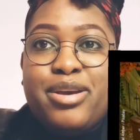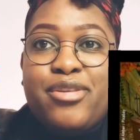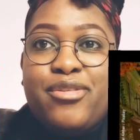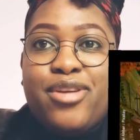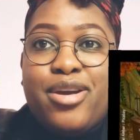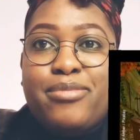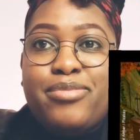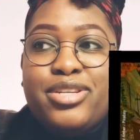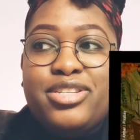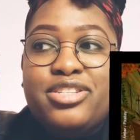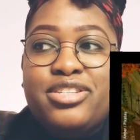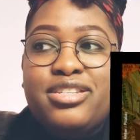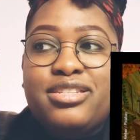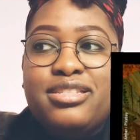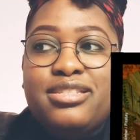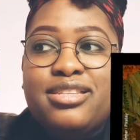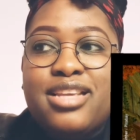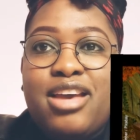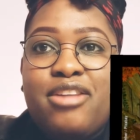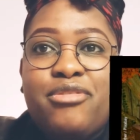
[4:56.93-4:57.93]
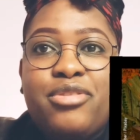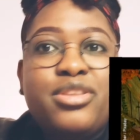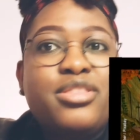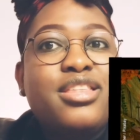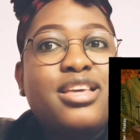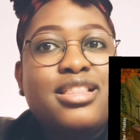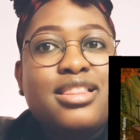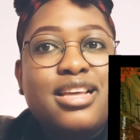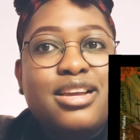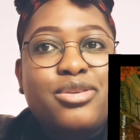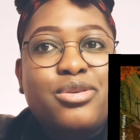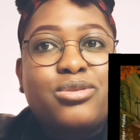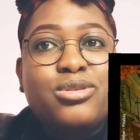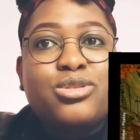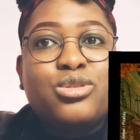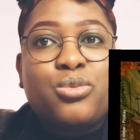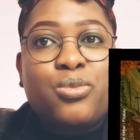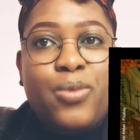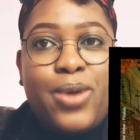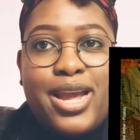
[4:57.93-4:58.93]
By rubbish is everything that
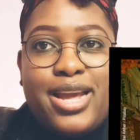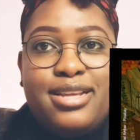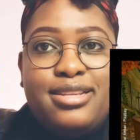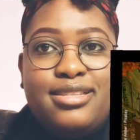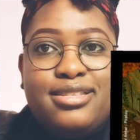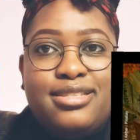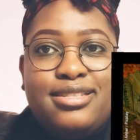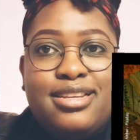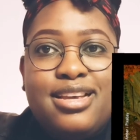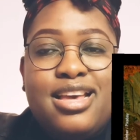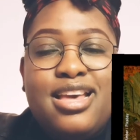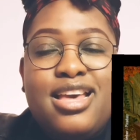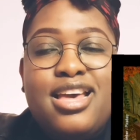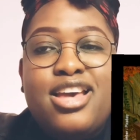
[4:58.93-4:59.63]
goes to waste.